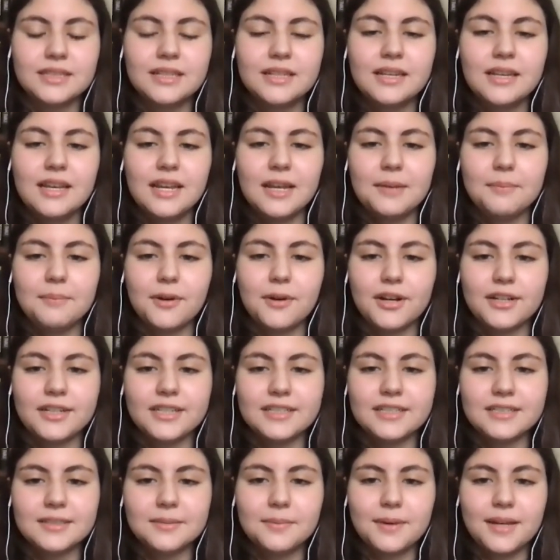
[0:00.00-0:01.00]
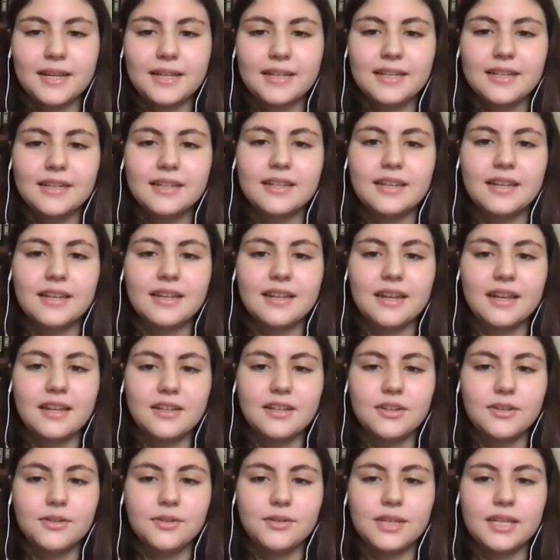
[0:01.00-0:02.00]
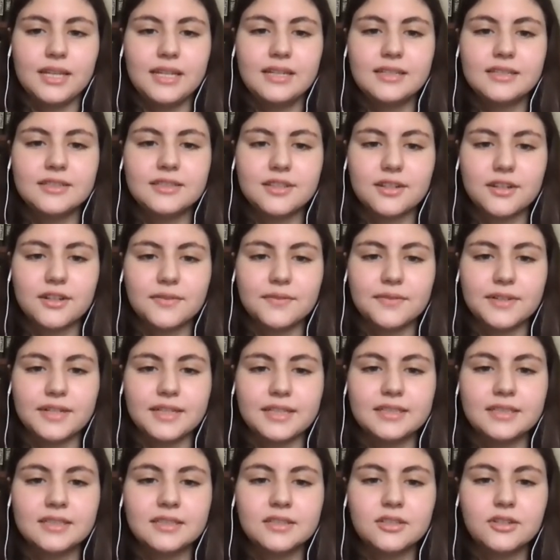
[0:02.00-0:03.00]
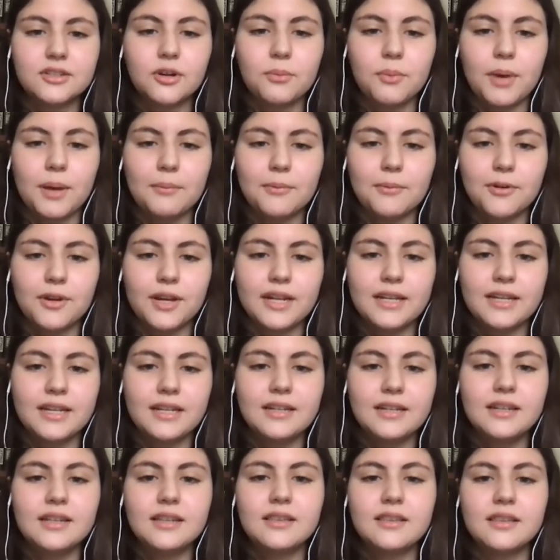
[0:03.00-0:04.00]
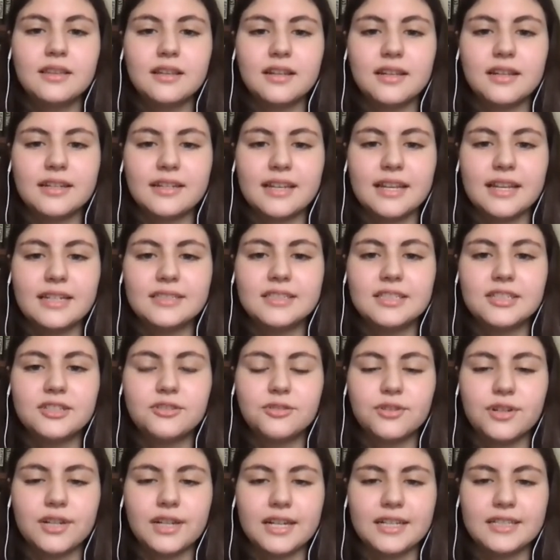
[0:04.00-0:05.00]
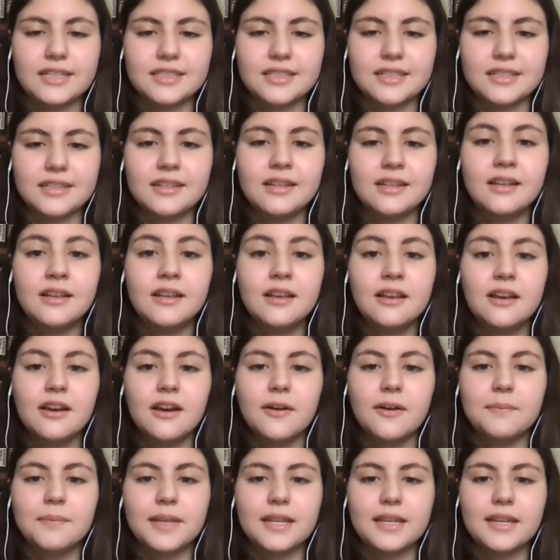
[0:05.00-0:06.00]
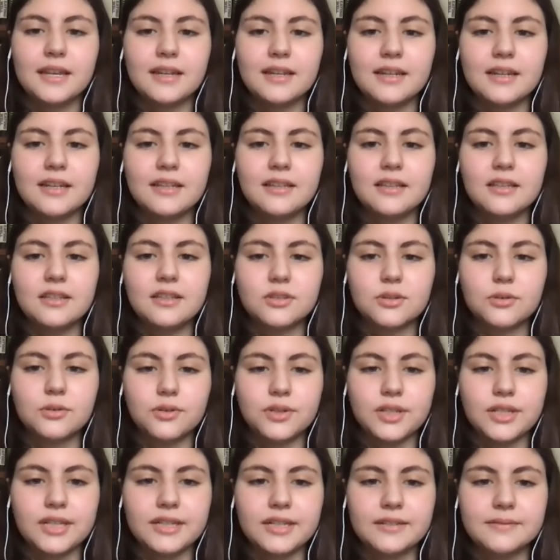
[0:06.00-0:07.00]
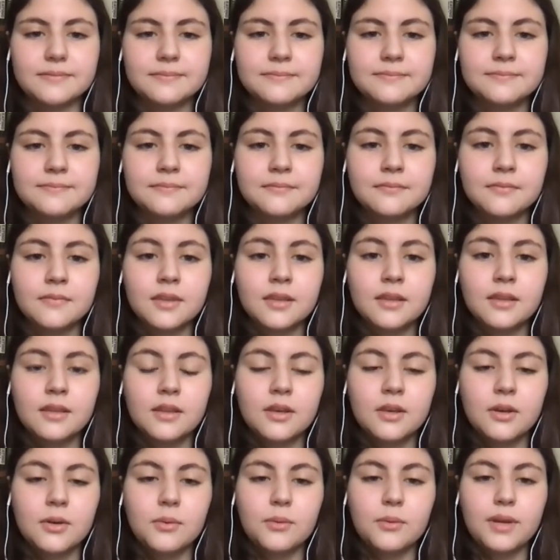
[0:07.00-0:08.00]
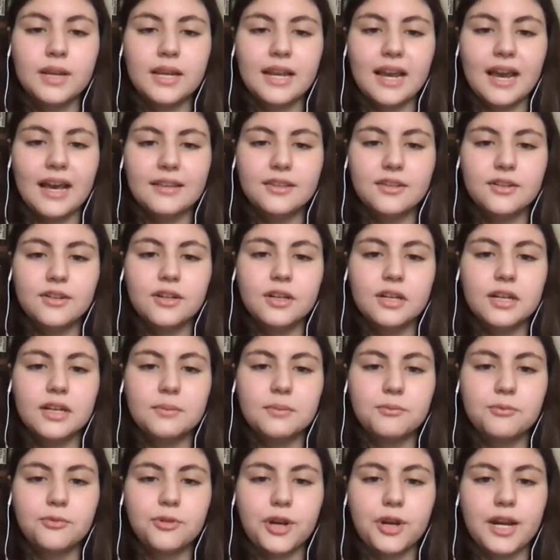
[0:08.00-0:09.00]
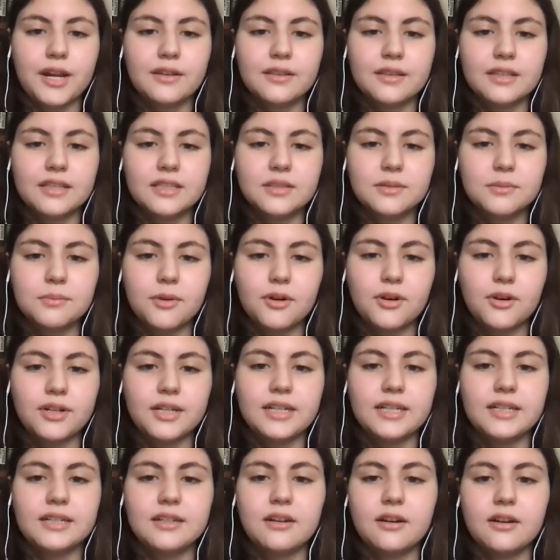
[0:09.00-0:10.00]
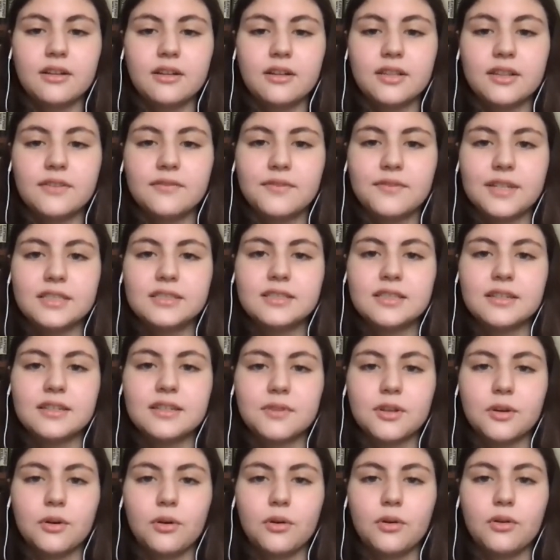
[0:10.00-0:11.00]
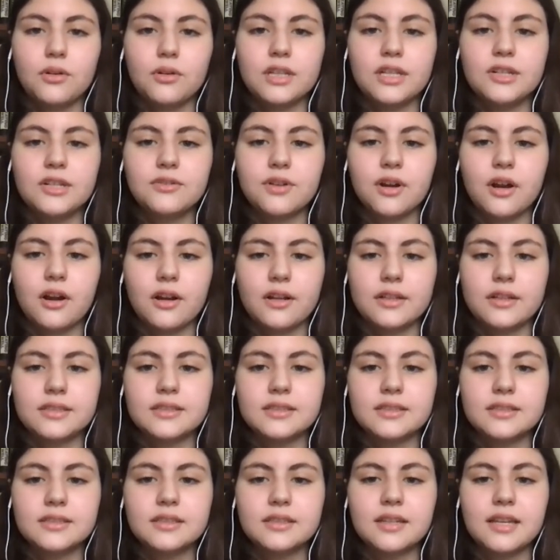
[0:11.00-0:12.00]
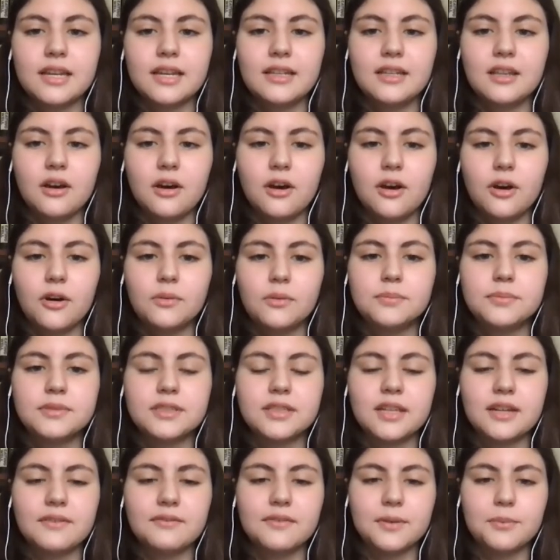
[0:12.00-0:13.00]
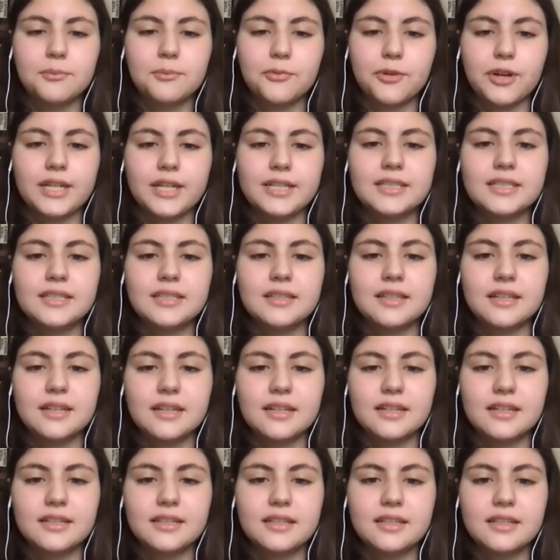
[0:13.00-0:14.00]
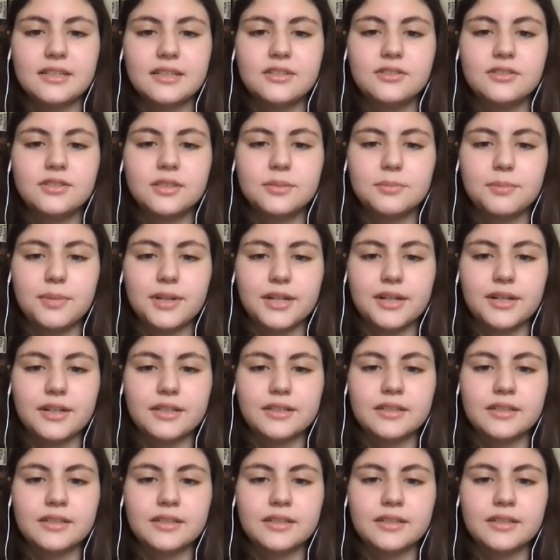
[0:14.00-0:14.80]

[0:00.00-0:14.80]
and participated in a unique service commemorating the Ignatian tradition of beginning the school year. We gather in prayer this morning on the Feast of the Holy Cross in the hopes of embracing the continued spirit